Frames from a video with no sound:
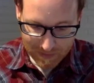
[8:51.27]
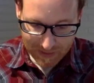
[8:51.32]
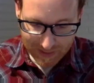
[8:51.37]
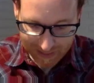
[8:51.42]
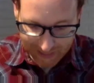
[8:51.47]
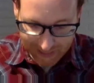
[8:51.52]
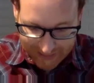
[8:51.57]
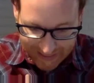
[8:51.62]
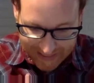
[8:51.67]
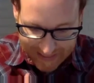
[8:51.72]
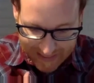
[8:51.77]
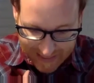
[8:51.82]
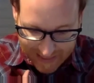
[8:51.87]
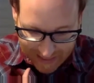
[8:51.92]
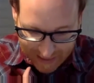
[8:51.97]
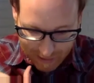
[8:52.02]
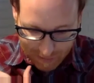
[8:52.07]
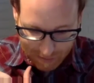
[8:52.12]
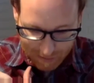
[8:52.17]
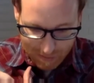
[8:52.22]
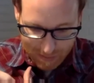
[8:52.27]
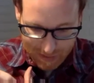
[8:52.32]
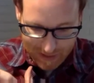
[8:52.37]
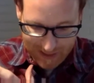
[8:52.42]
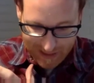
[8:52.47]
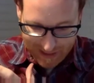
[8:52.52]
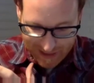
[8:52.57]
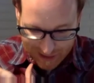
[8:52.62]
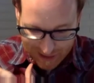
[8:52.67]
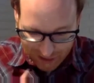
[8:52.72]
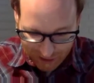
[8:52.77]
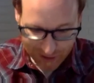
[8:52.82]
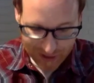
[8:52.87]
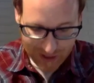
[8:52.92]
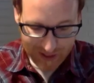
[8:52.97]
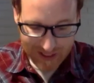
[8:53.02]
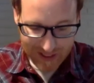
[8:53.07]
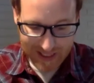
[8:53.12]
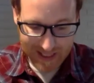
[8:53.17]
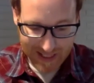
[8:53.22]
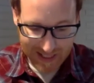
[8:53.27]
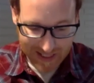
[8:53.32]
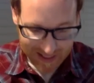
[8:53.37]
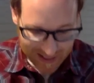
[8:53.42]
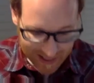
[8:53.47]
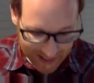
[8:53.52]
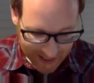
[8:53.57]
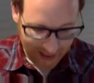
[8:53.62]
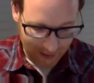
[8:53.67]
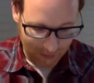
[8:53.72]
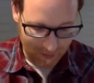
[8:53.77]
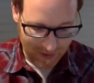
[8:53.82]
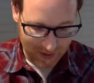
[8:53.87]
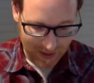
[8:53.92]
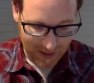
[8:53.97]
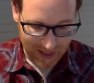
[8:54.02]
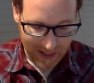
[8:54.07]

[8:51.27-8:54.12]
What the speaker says: let them be eternally condemned.